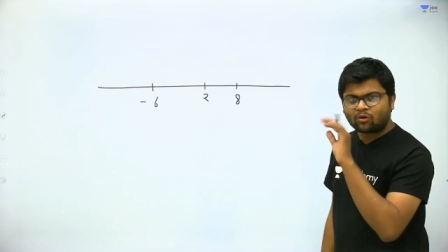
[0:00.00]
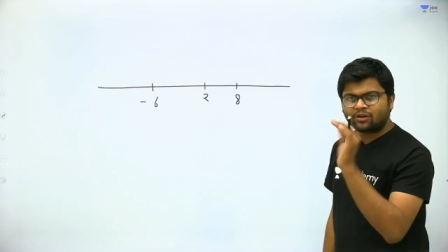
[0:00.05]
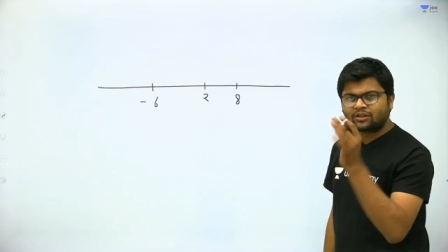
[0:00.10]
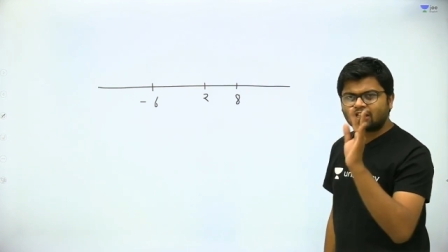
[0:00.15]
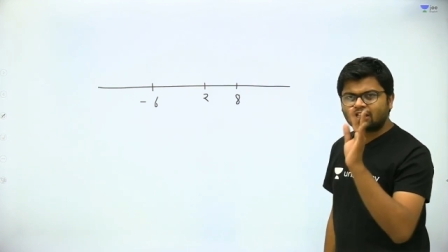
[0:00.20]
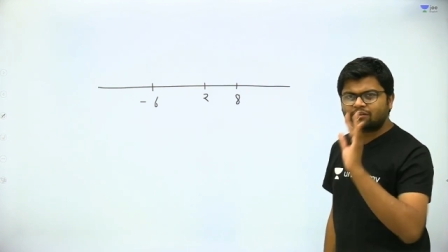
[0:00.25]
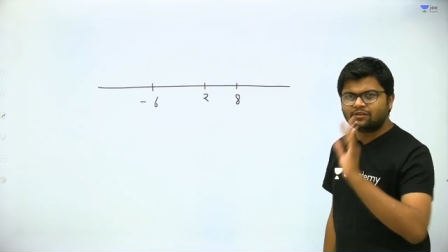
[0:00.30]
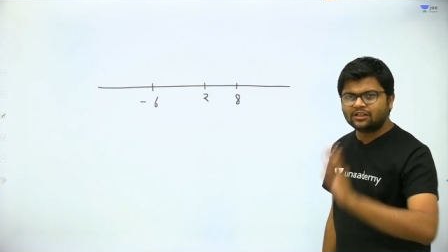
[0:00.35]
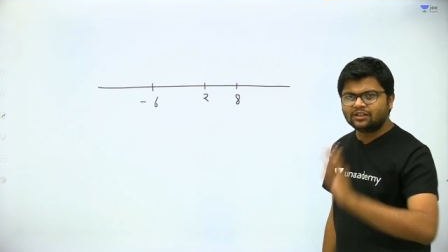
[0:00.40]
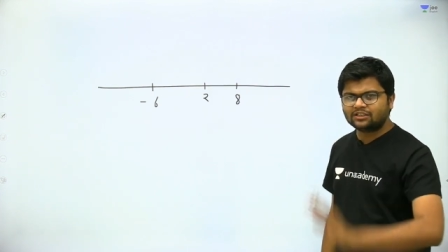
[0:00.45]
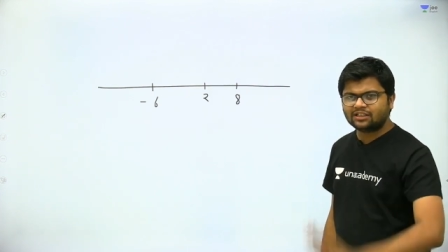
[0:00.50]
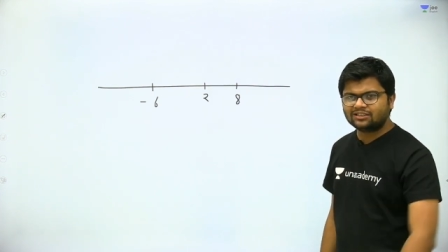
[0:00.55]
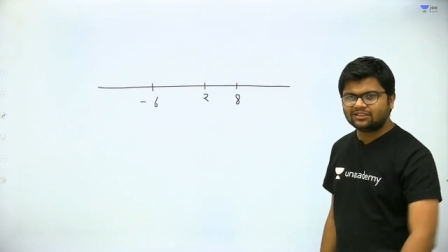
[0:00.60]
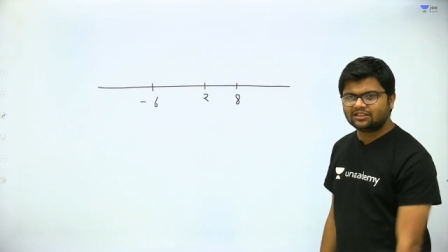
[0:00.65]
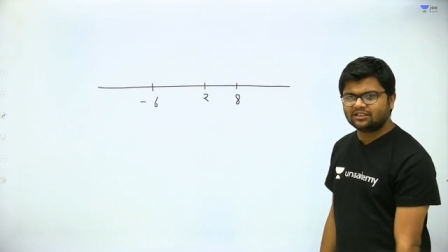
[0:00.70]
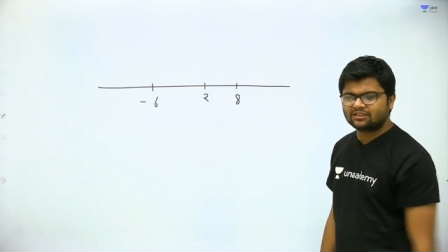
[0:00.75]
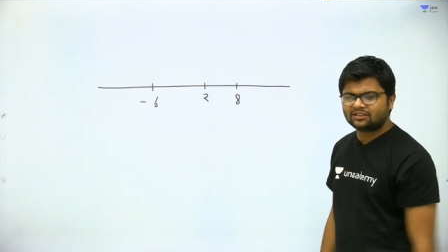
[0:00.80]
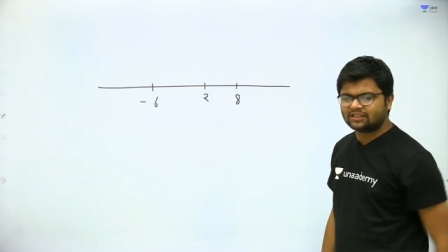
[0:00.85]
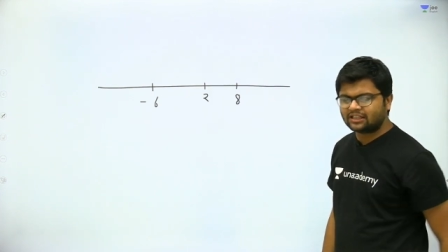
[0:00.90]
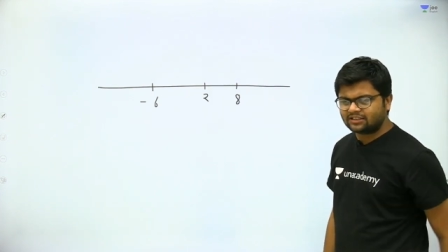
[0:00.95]
Concavity
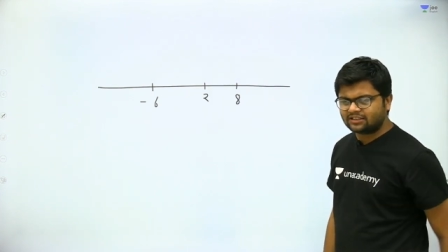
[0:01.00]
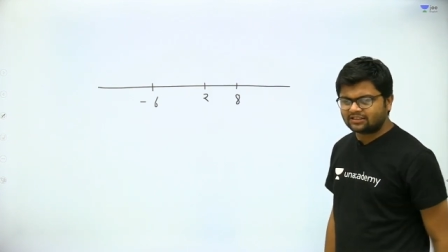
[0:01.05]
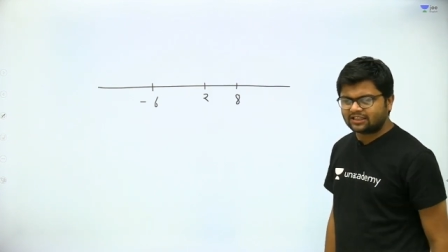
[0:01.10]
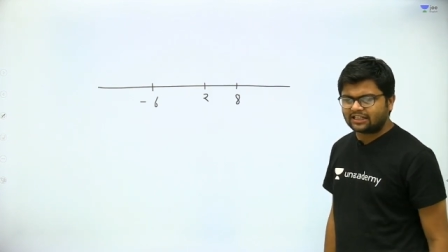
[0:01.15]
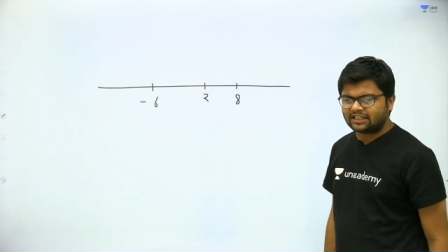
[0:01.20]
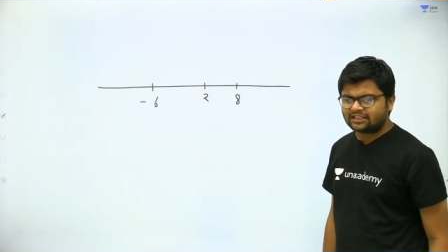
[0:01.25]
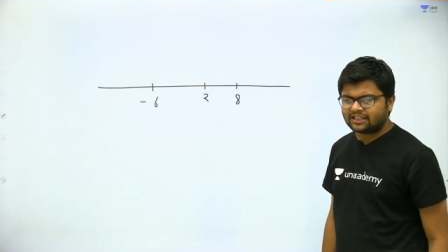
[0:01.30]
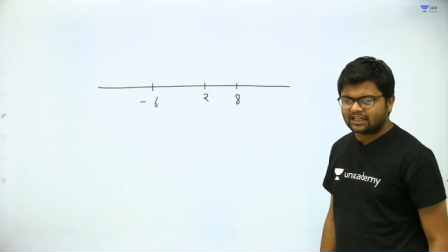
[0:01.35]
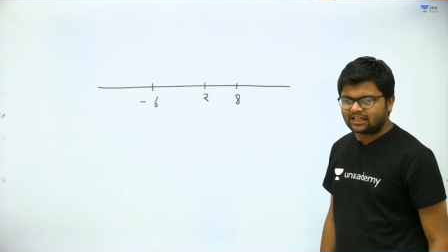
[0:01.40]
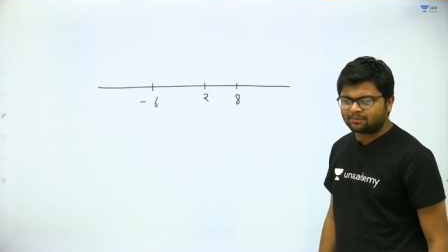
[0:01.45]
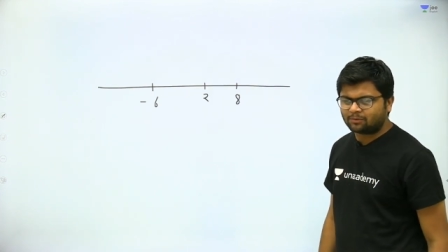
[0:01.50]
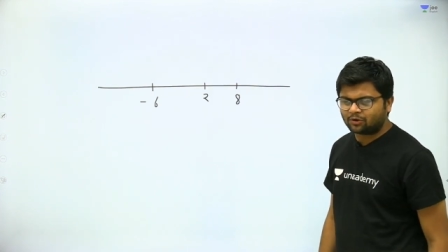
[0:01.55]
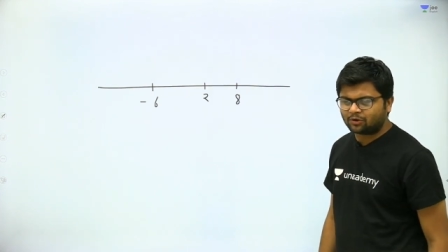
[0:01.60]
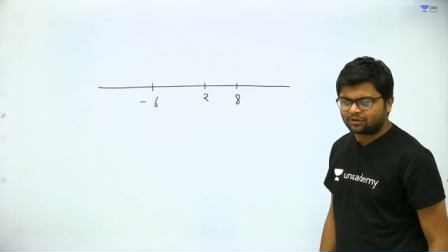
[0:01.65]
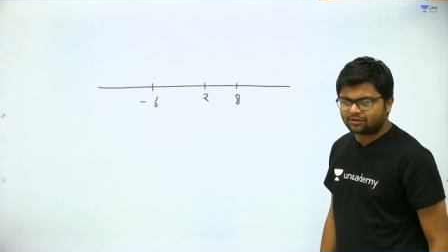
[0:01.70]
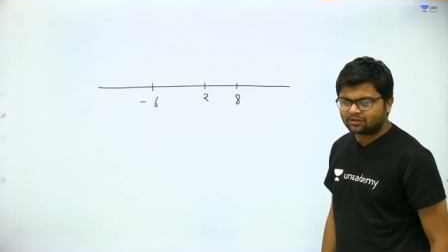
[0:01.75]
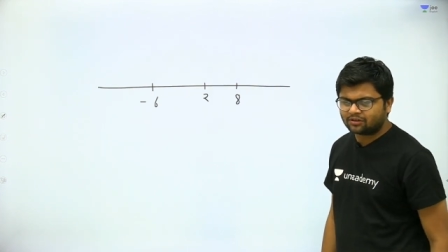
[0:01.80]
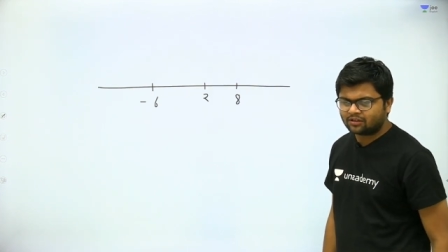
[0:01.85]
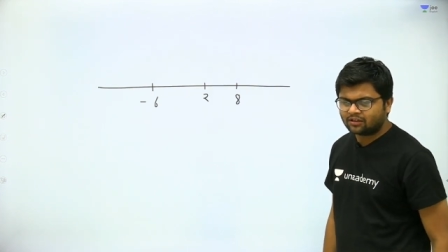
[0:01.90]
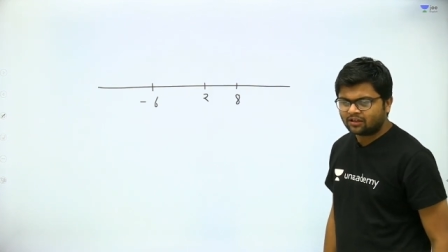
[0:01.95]
changes, changes at that
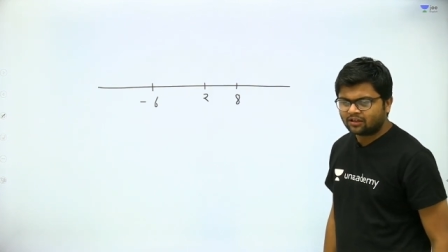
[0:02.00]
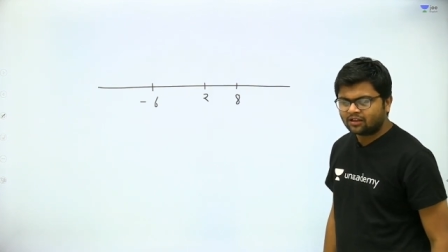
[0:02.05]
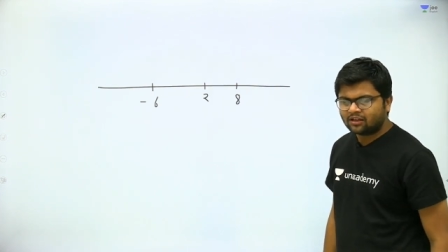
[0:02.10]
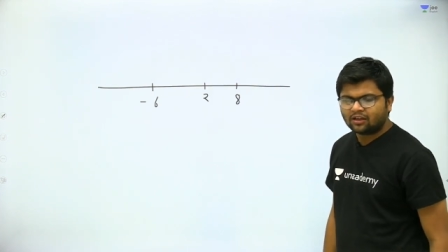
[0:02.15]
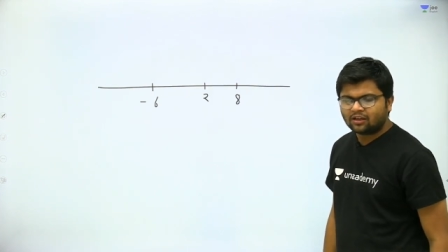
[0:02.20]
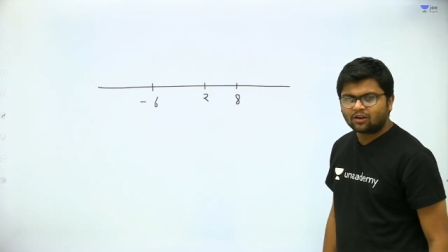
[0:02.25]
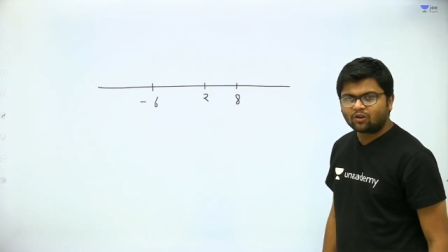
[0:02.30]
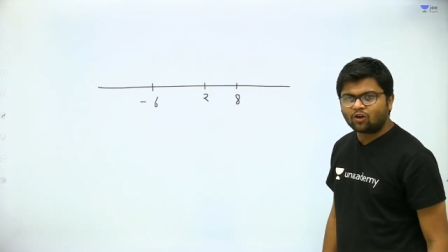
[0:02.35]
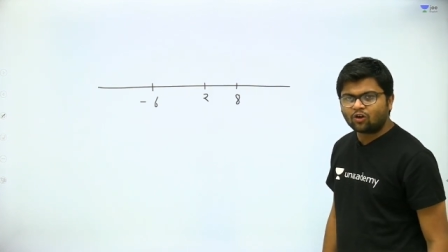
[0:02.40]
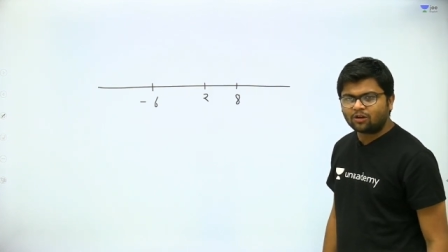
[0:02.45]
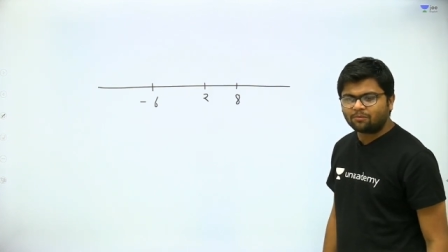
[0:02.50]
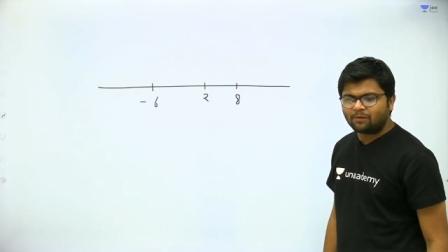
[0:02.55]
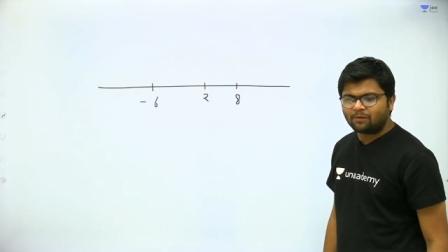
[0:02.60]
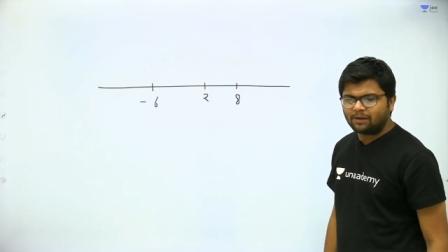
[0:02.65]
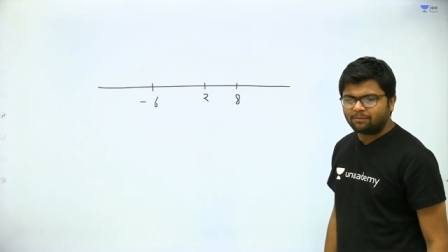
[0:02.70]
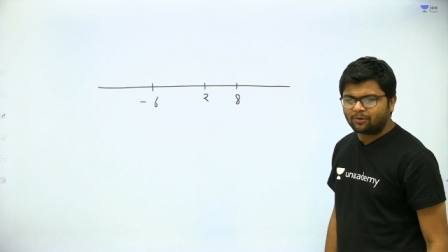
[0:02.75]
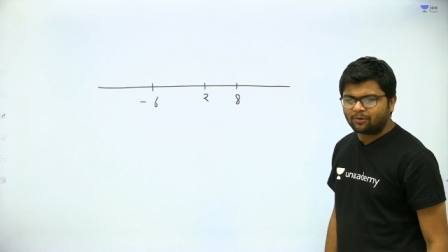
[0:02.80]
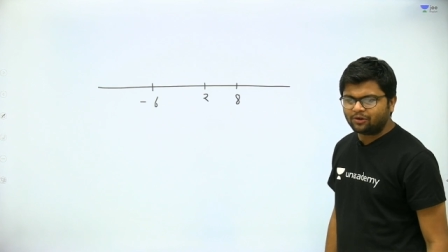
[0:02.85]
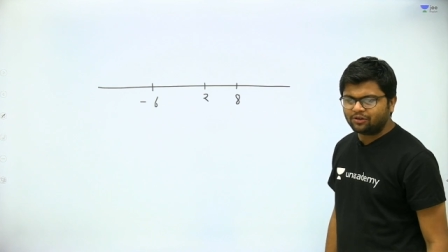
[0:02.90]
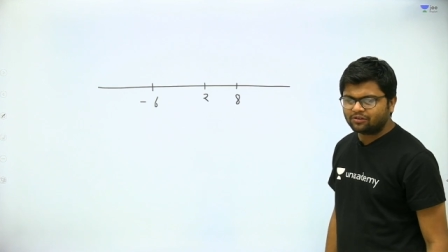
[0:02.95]
point. Got
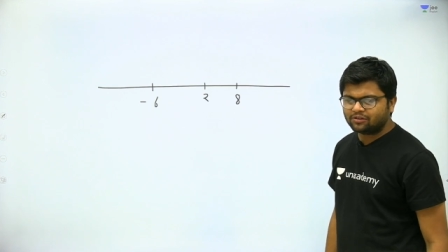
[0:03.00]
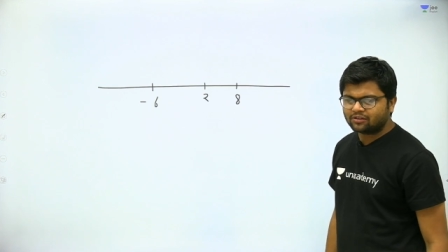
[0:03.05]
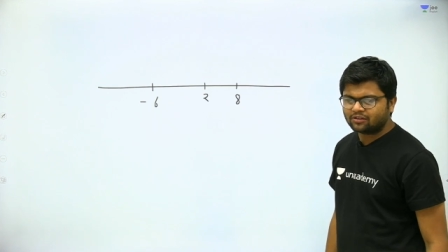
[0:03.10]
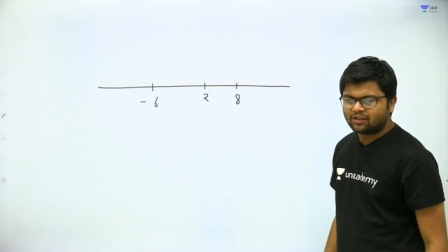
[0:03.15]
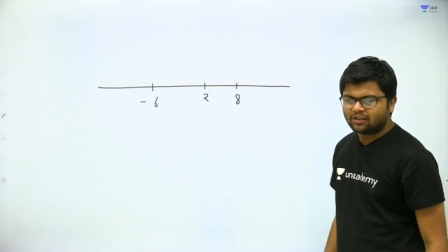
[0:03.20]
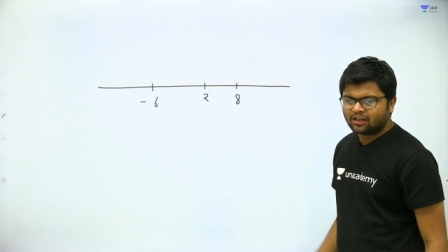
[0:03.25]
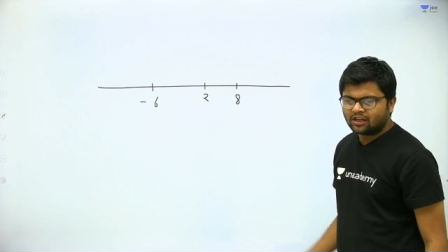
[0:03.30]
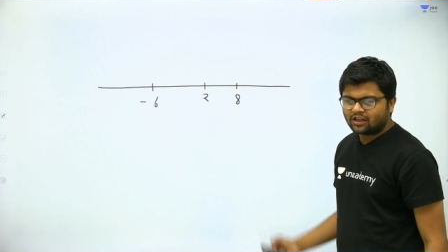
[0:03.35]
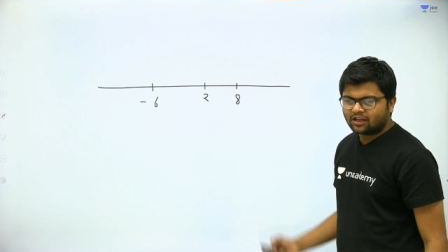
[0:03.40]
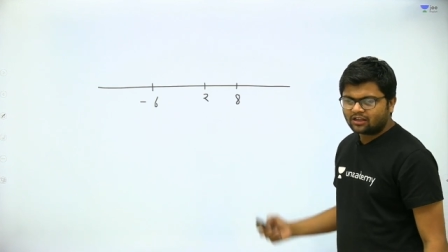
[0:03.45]
my point?